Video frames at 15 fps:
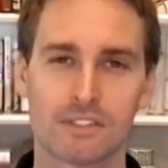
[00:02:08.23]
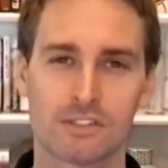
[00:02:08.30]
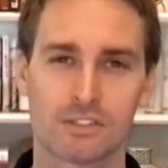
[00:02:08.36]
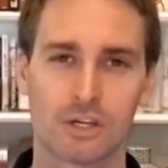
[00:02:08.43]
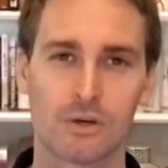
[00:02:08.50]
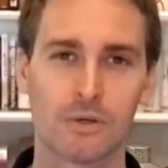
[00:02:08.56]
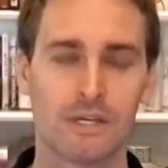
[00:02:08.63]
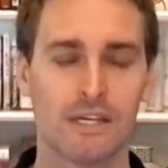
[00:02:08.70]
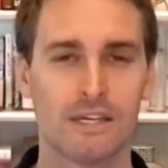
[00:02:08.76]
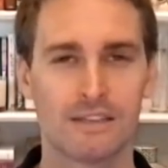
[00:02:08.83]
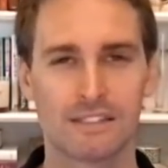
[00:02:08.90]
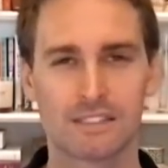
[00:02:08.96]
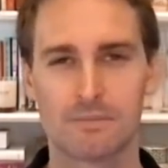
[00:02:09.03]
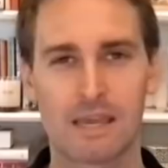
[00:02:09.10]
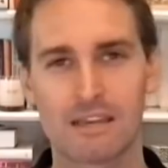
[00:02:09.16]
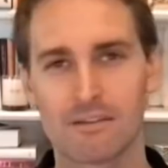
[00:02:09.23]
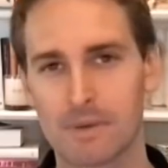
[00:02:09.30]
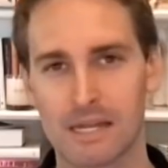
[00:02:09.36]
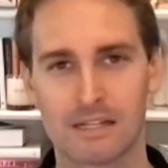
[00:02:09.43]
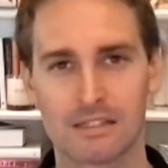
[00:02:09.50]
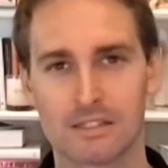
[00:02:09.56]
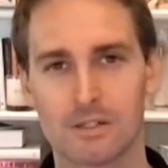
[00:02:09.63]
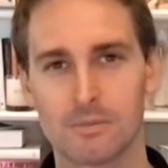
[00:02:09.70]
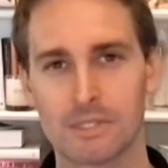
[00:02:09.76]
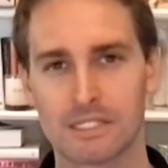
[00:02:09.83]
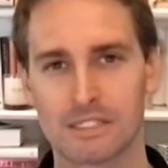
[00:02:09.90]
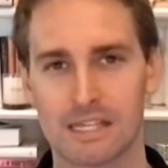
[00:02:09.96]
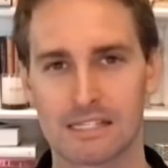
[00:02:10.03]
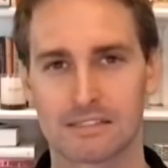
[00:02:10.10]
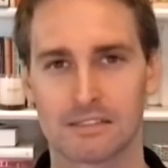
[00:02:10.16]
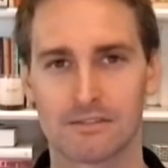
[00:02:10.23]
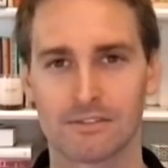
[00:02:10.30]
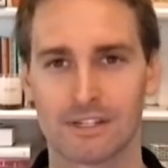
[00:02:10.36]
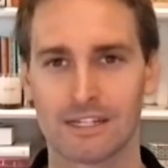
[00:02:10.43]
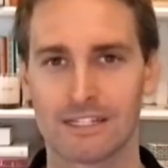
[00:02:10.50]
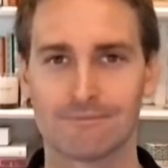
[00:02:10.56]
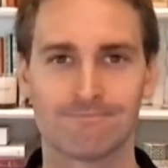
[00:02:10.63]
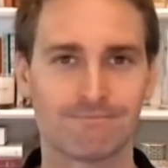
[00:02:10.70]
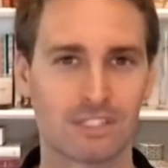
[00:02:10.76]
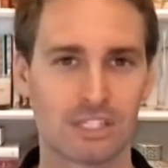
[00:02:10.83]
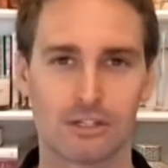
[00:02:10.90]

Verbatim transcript: And so this may have been a little bit less of a,